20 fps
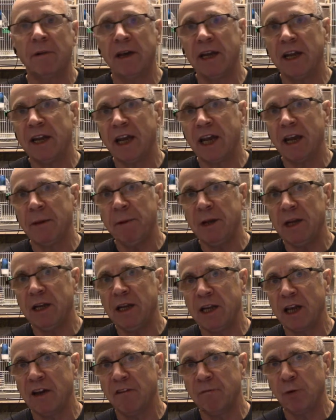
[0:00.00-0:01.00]
in a
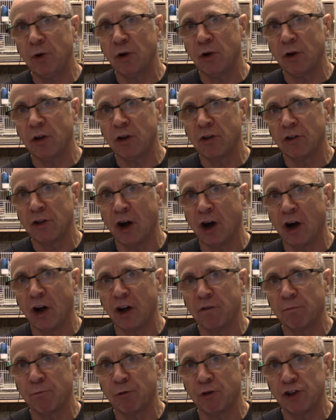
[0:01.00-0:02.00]
PDF book that
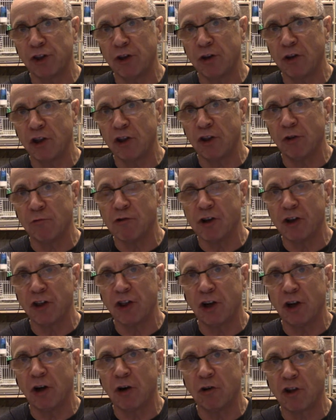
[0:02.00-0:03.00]
I've produced that
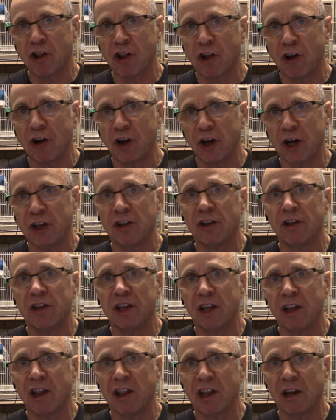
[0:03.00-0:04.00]
runs alongside
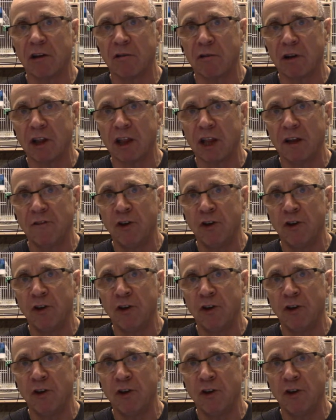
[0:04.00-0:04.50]
this series.